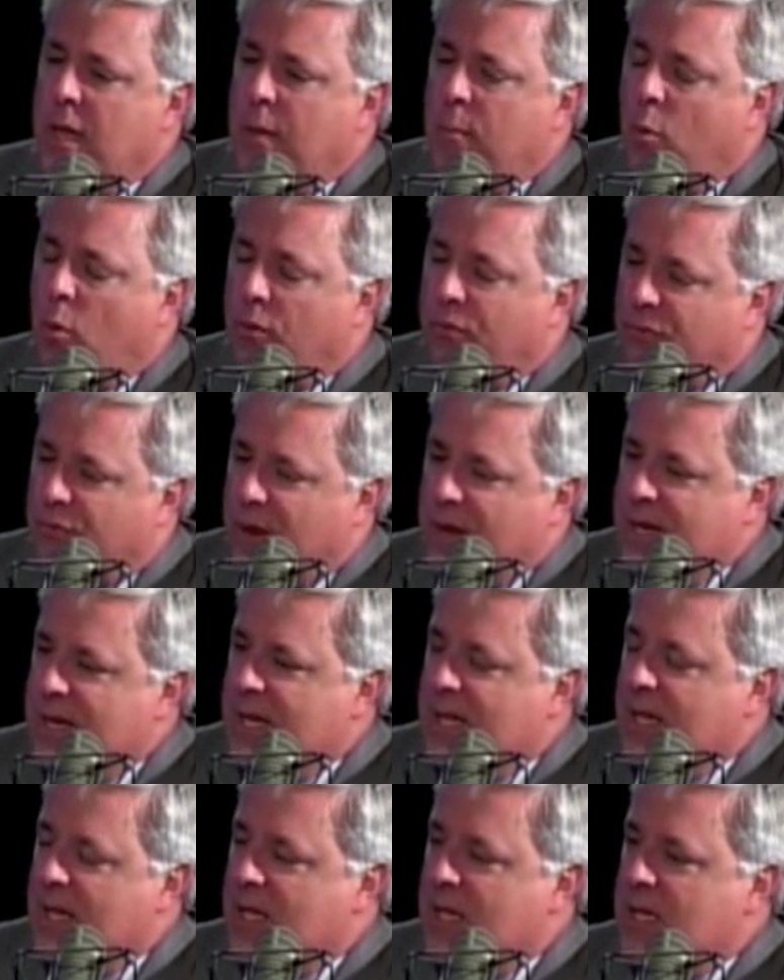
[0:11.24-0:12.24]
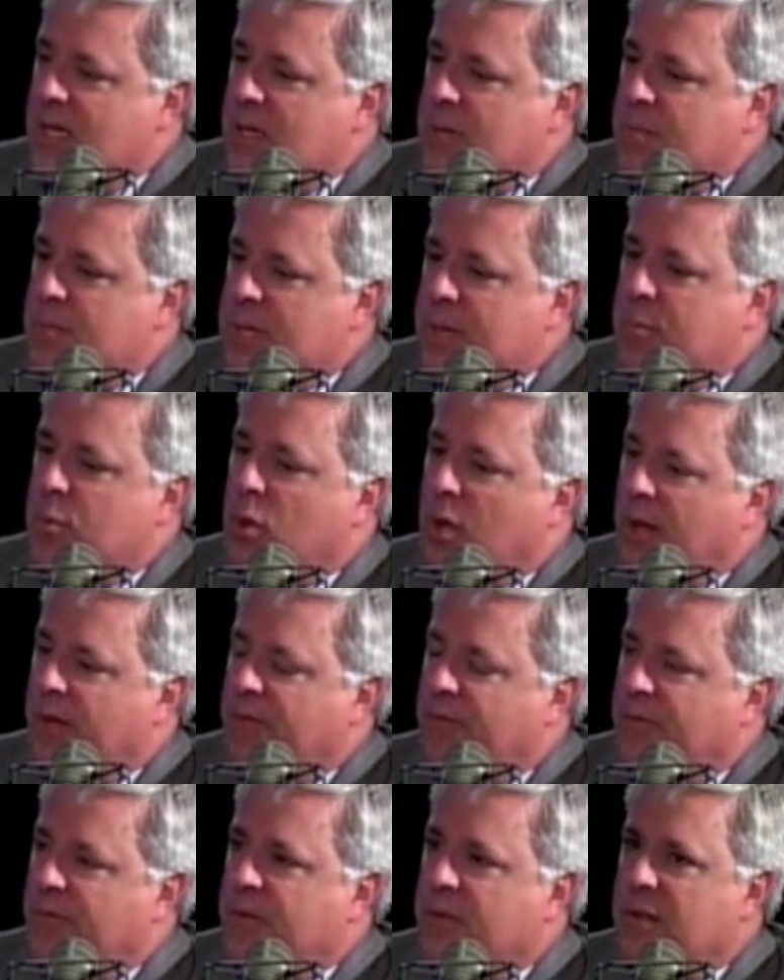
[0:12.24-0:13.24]
More frightening,
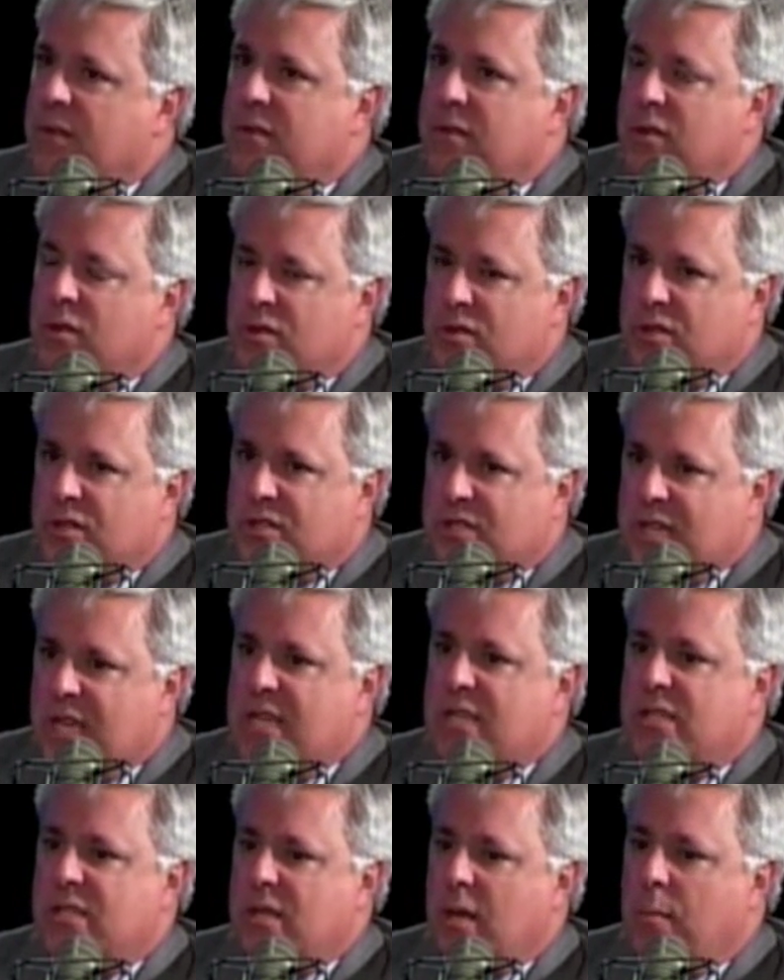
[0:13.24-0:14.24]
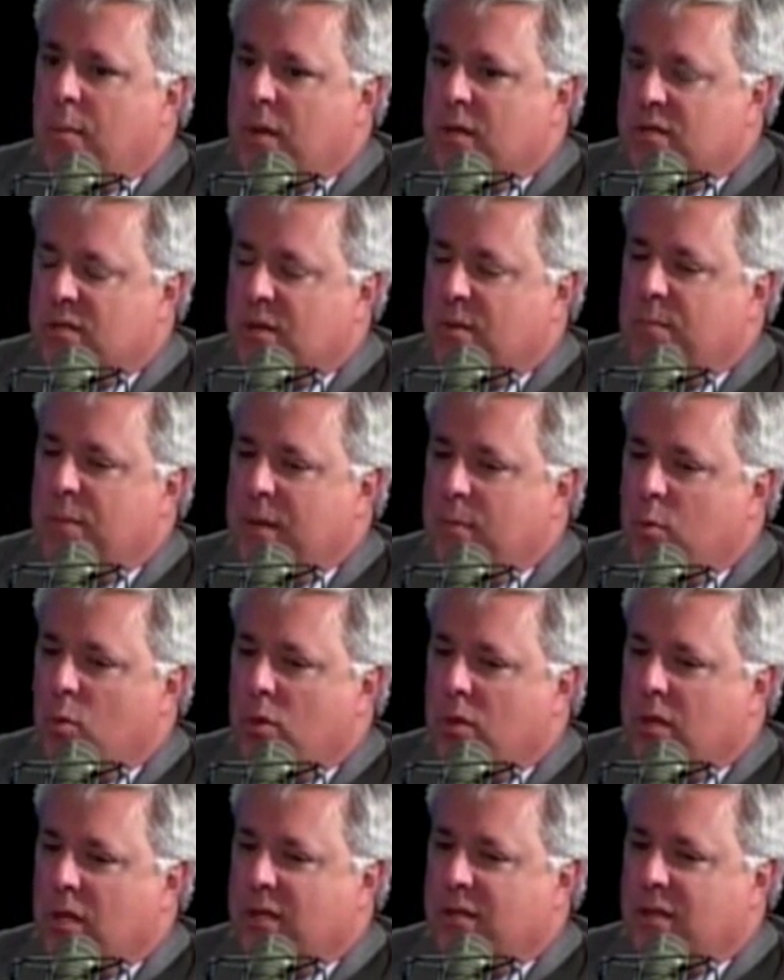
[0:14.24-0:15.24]
there's a sense among some people
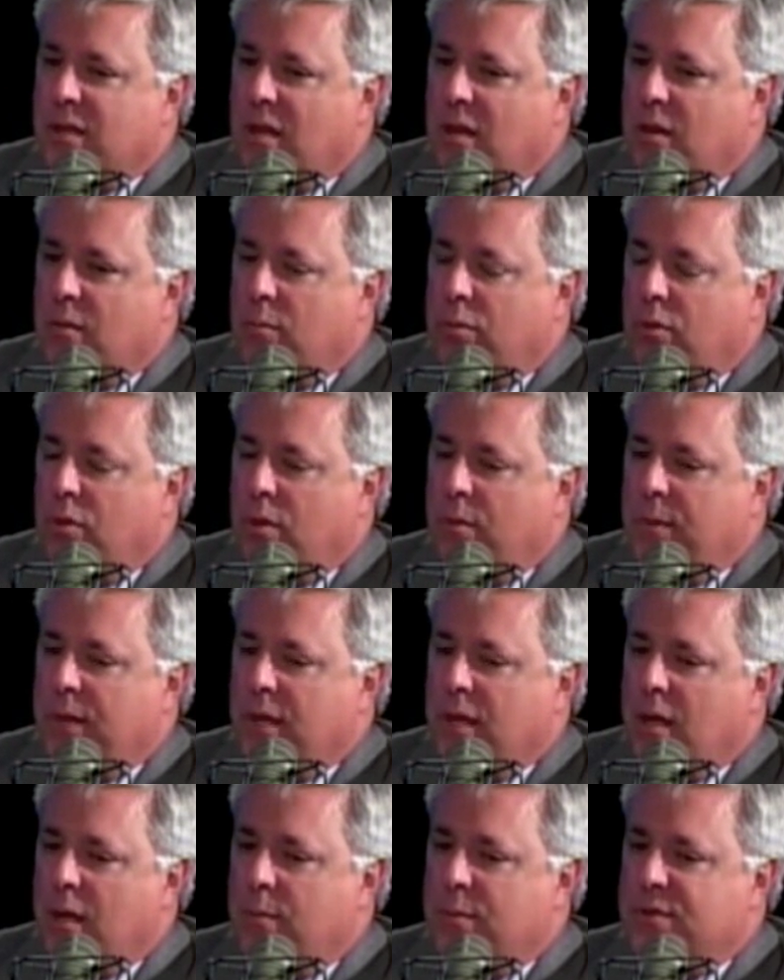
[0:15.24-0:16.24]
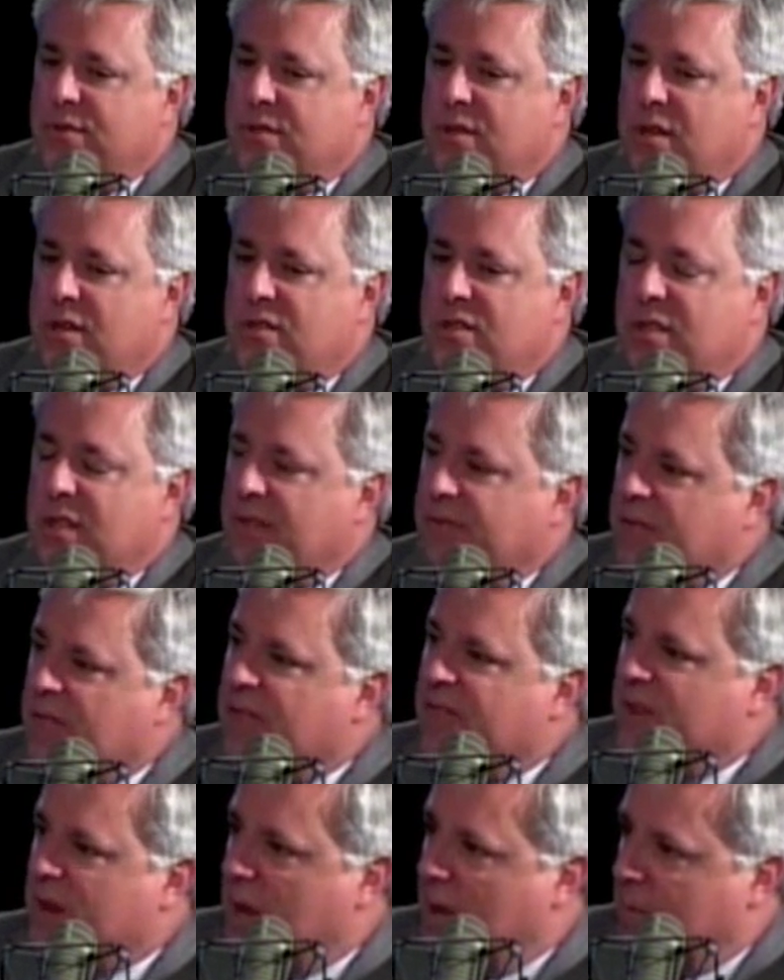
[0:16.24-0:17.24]
collecting unemployment compensation, they've
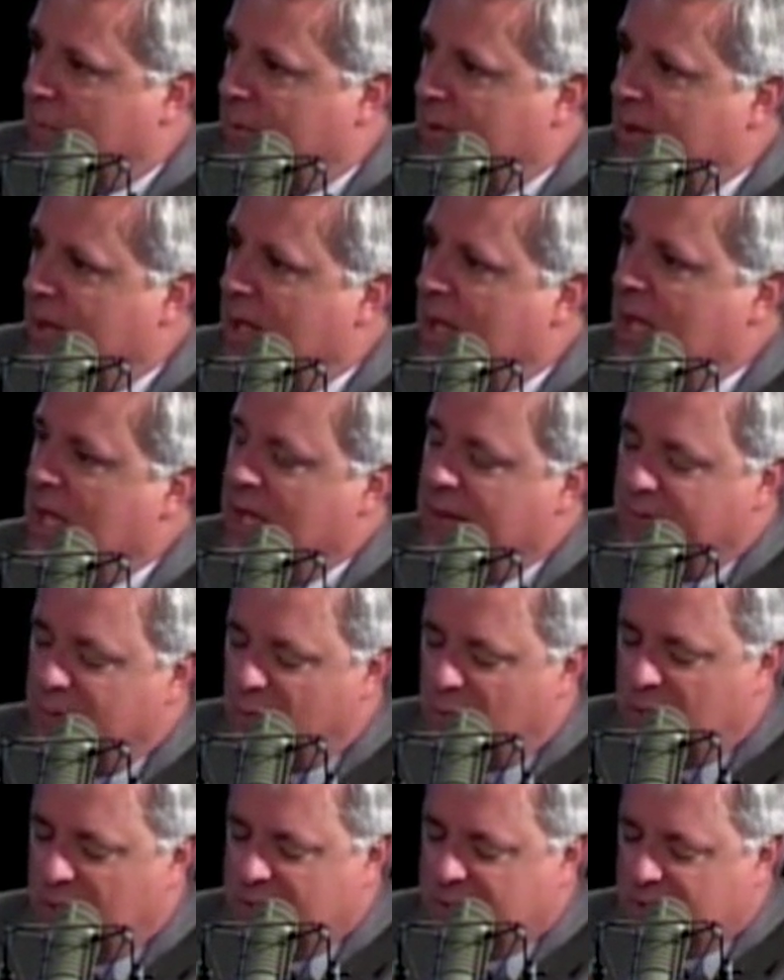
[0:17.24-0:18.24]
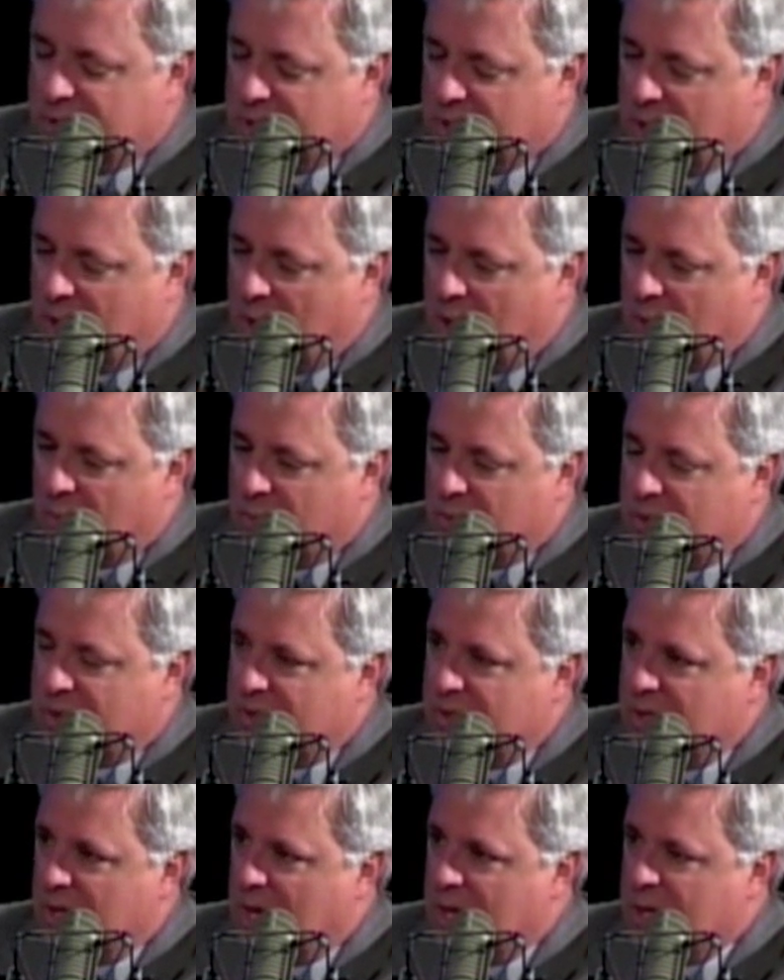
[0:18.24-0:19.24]
given up. You're elected to
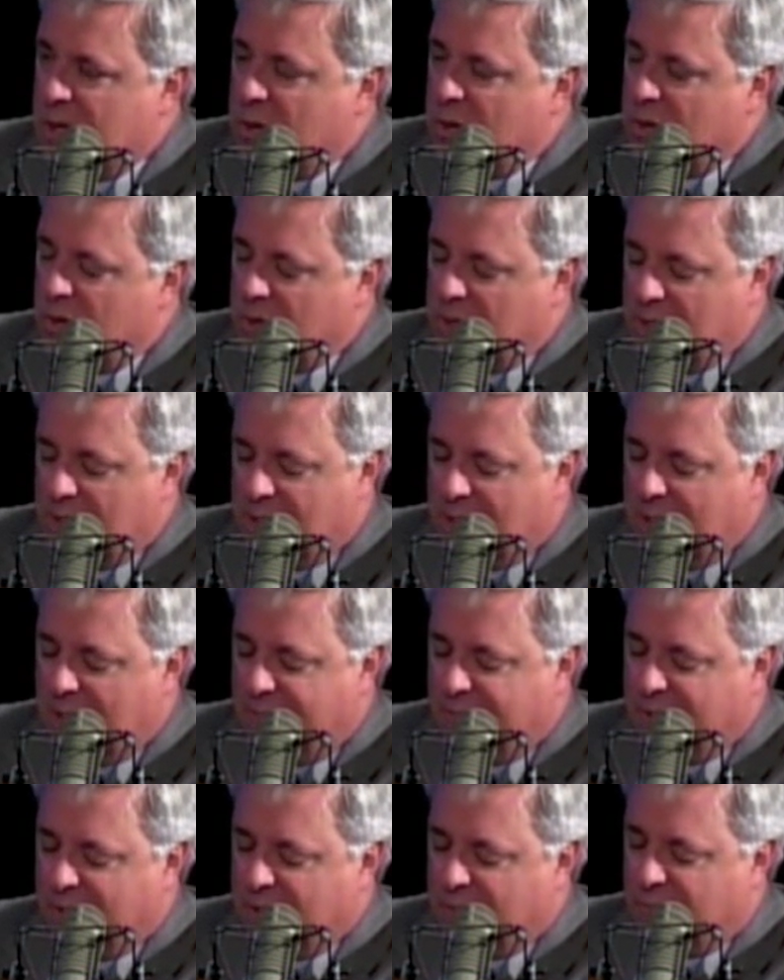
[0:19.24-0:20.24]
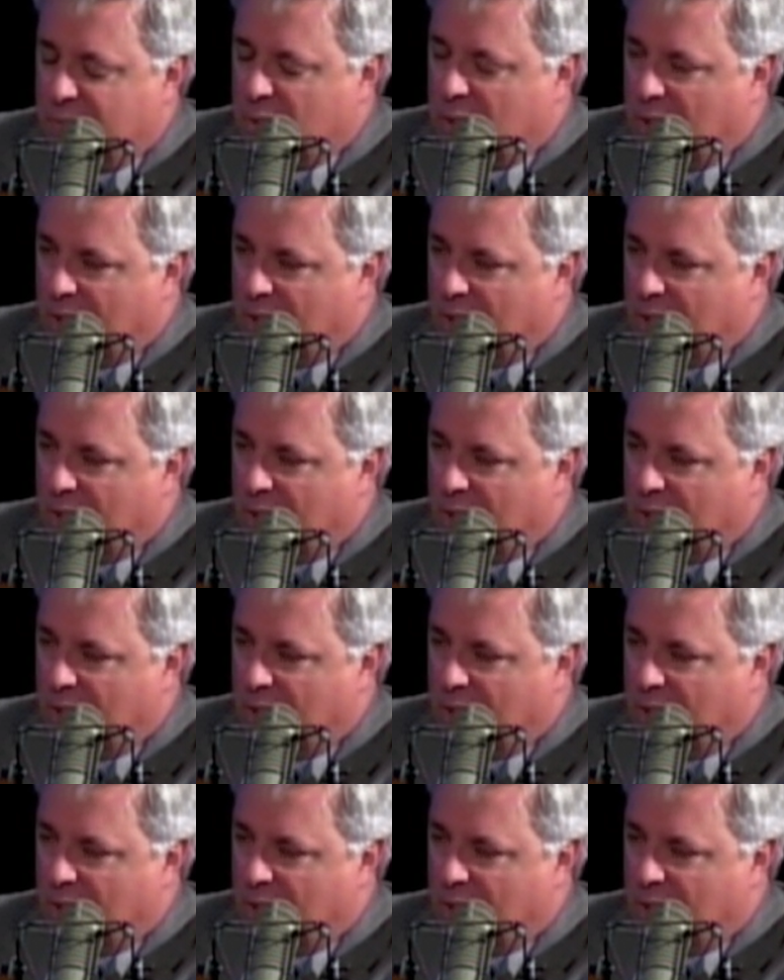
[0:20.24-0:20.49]
Congress. I know you're not an advocate for